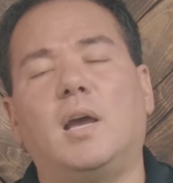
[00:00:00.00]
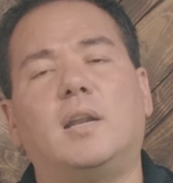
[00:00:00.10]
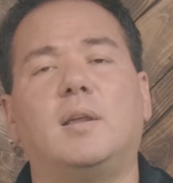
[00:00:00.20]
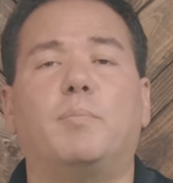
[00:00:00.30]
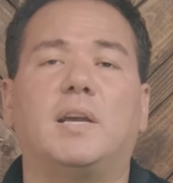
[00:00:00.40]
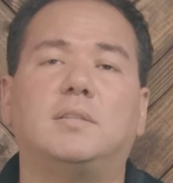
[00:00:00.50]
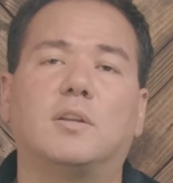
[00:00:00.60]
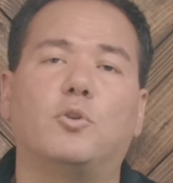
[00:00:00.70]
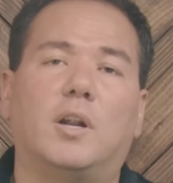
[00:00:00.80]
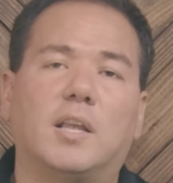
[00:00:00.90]
And then
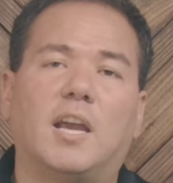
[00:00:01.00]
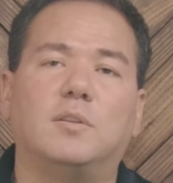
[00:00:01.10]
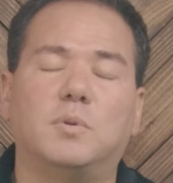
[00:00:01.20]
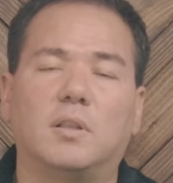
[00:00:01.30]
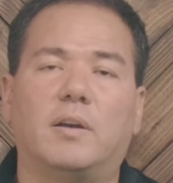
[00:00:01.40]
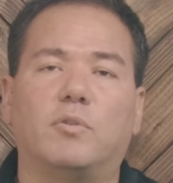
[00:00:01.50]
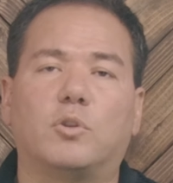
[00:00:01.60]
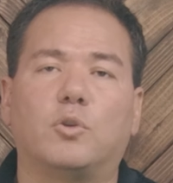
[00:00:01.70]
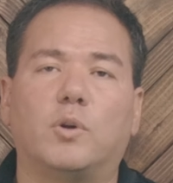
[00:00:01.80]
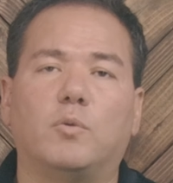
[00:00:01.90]
basic threat engagement level
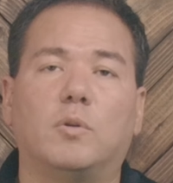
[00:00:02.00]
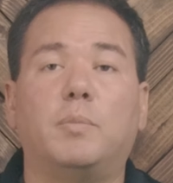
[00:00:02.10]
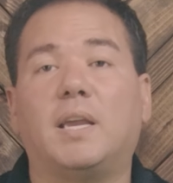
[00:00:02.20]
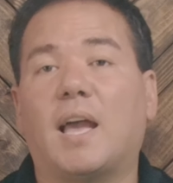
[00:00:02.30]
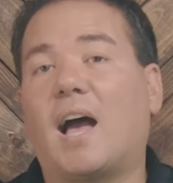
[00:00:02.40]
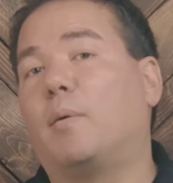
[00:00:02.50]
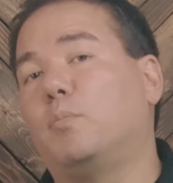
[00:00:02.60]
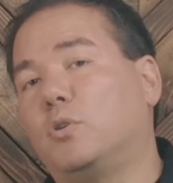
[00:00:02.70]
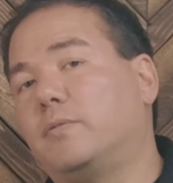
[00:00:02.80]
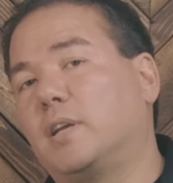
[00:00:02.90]
3 would be
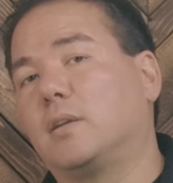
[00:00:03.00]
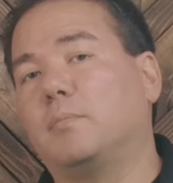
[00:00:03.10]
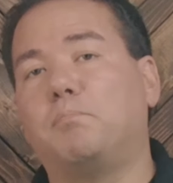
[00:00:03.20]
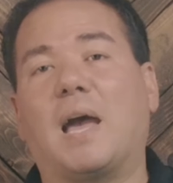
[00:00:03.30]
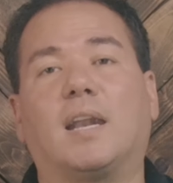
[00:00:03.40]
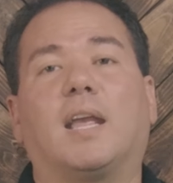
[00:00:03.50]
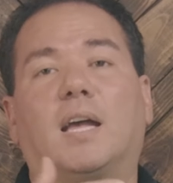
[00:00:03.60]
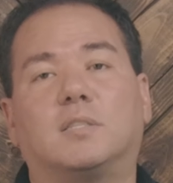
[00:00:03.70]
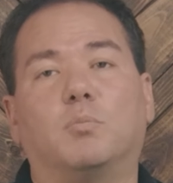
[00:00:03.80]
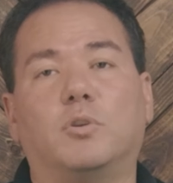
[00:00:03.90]
I'm moving, bad
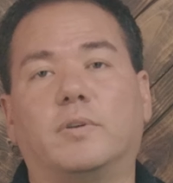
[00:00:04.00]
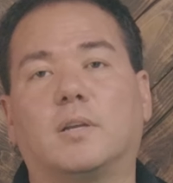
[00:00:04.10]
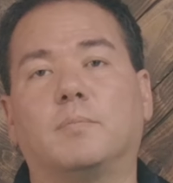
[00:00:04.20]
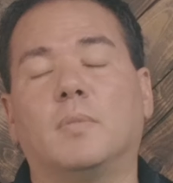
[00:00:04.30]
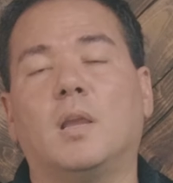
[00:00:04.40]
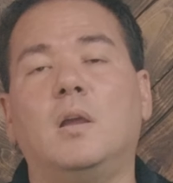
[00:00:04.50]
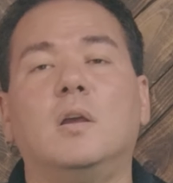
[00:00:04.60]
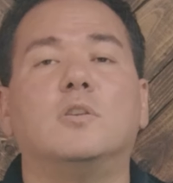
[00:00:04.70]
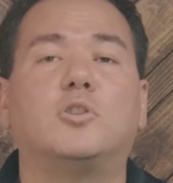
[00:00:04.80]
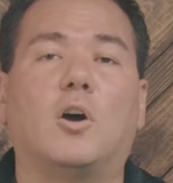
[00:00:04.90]
guys moving.
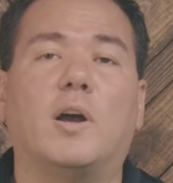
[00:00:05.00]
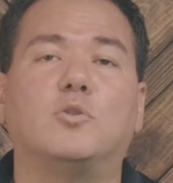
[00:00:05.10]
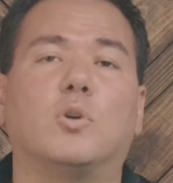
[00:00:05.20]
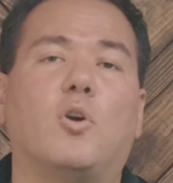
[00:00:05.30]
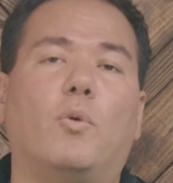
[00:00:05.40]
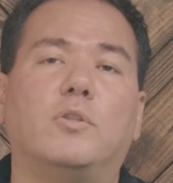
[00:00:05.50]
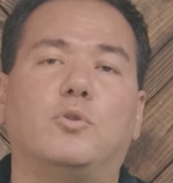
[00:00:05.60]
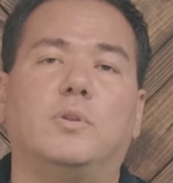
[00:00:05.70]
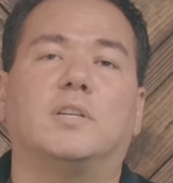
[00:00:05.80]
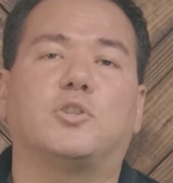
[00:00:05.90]
So as we're going
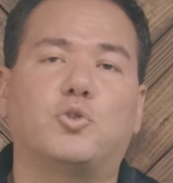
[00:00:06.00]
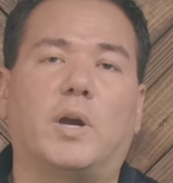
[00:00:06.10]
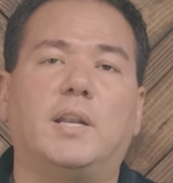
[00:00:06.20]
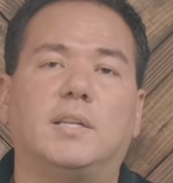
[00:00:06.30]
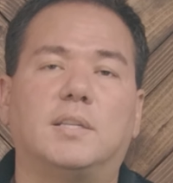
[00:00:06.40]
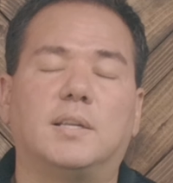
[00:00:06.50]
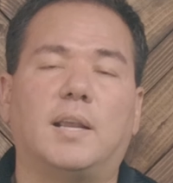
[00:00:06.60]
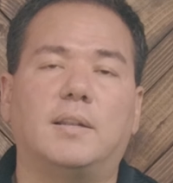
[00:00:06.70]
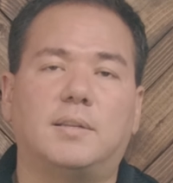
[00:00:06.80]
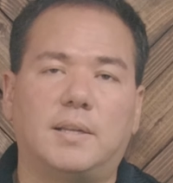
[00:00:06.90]
through this training to
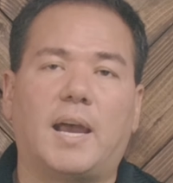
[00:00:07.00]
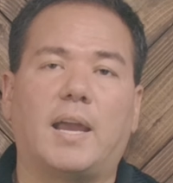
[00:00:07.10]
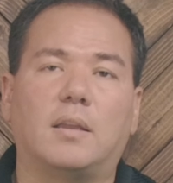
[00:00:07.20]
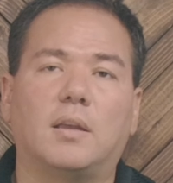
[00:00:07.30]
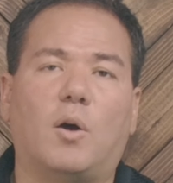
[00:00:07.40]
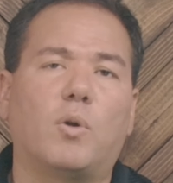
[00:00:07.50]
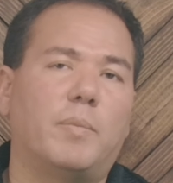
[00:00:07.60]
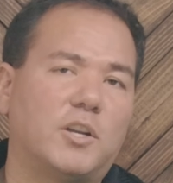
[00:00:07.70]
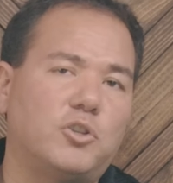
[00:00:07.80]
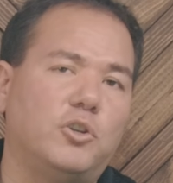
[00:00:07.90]
get today, I want to
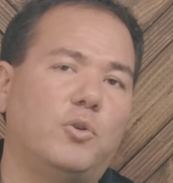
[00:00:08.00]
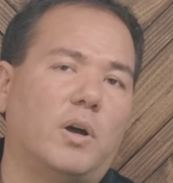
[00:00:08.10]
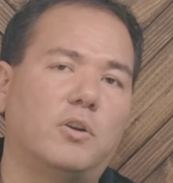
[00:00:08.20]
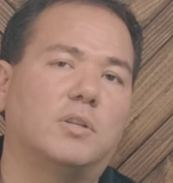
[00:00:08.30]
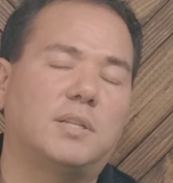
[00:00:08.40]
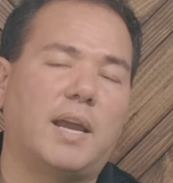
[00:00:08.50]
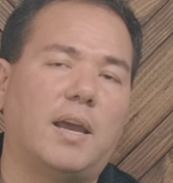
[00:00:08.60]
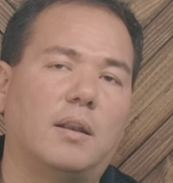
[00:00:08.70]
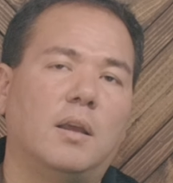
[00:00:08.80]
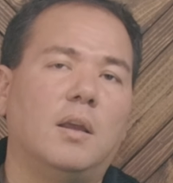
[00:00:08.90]
make sure you
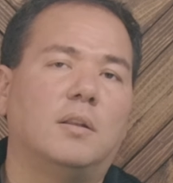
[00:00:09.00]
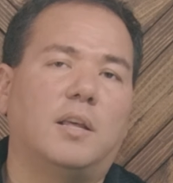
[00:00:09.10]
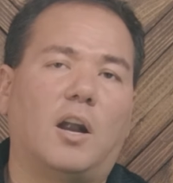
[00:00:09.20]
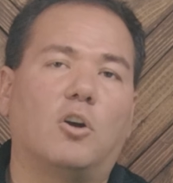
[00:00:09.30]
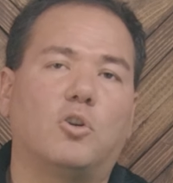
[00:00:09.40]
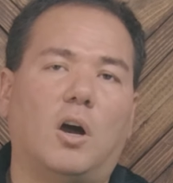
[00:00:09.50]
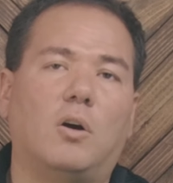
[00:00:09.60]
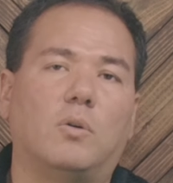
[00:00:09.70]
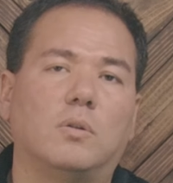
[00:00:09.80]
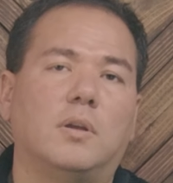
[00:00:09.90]
understand that our
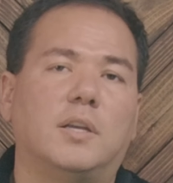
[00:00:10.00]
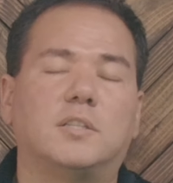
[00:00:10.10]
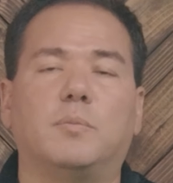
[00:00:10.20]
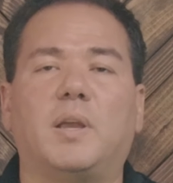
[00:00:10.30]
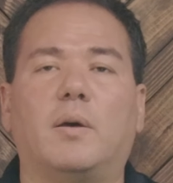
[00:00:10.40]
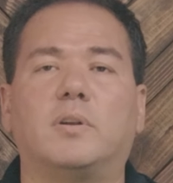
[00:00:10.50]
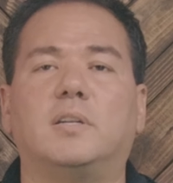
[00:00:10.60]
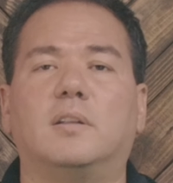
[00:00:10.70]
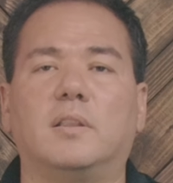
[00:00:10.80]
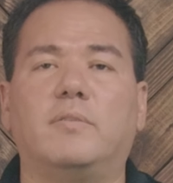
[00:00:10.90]
goal is to be able
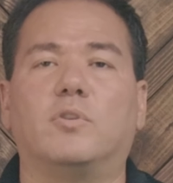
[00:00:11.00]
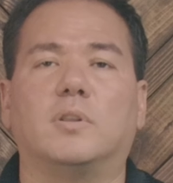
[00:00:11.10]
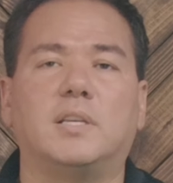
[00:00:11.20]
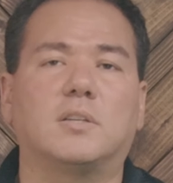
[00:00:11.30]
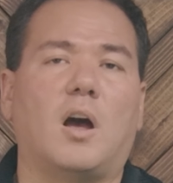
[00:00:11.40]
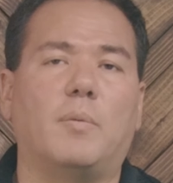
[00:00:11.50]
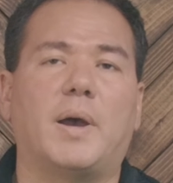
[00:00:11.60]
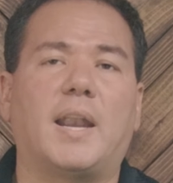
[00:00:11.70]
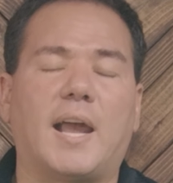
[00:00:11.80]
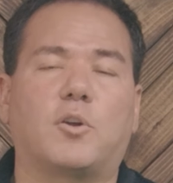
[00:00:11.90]
to deliver these
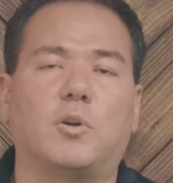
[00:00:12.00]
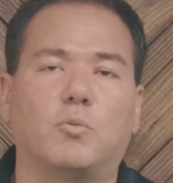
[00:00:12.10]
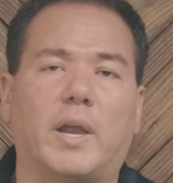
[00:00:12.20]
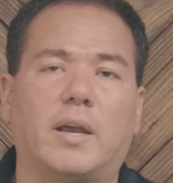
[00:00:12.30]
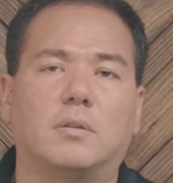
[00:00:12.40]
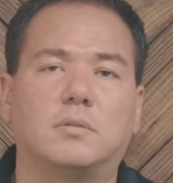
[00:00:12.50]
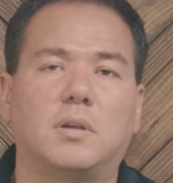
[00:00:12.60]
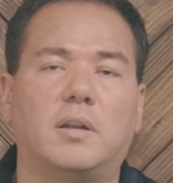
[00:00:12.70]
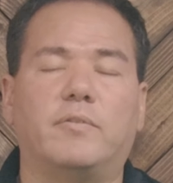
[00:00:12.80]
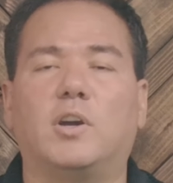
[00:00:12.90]
combat accurate rounds
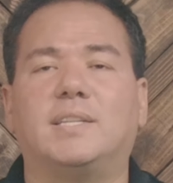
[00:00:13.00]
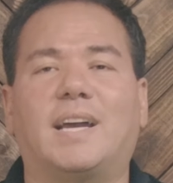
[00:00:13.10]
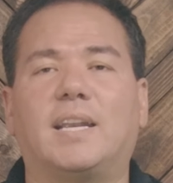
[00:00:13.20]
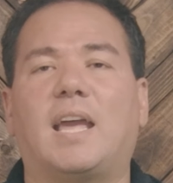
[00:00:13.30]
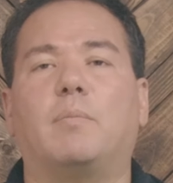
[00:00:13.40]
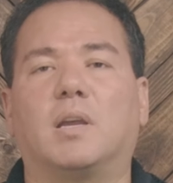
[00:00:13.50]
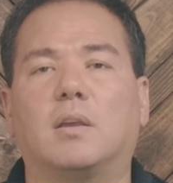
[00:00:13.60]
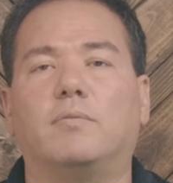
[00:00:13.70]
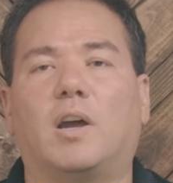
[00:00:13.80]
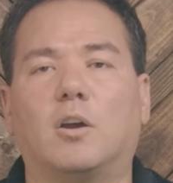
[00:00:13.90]
in a very
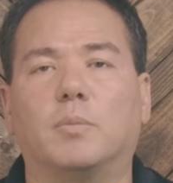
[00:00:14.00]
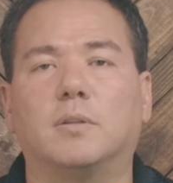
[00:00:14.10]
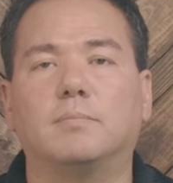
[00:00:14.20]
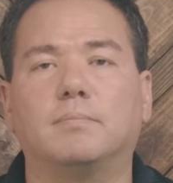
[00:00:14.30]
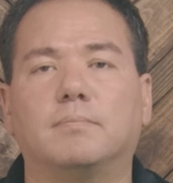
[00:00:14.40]
dynamic environment.